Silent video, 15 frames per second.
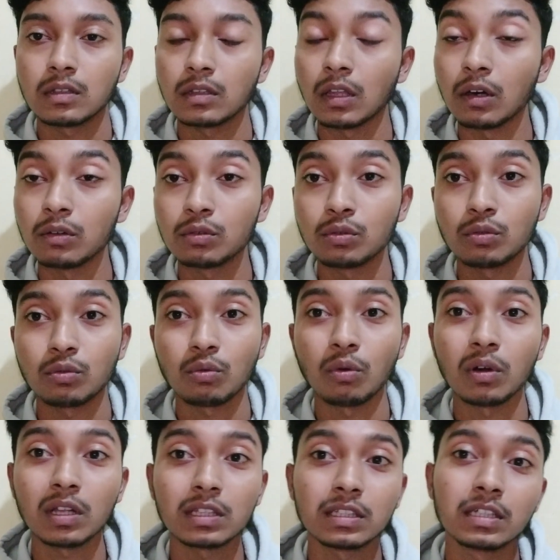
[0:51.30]
Now,
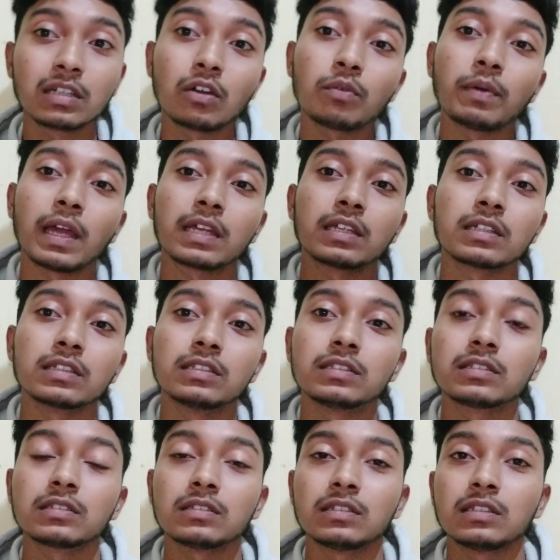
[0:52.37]
what I think of hacking
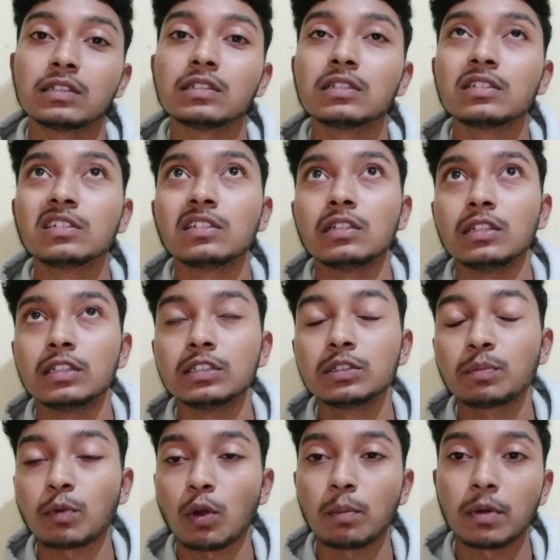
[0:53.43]
is it is
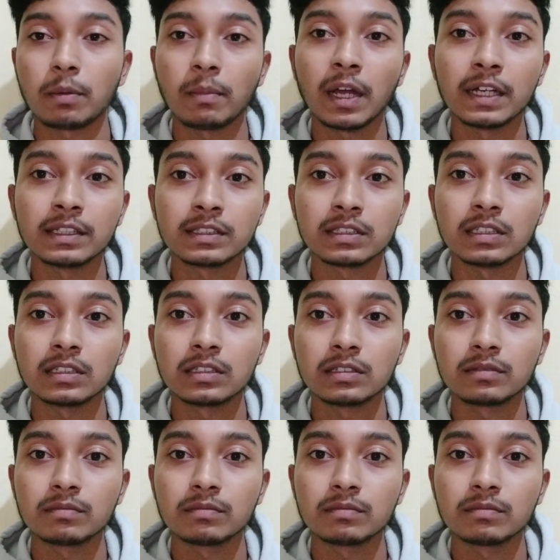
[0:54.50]
a proper mindset.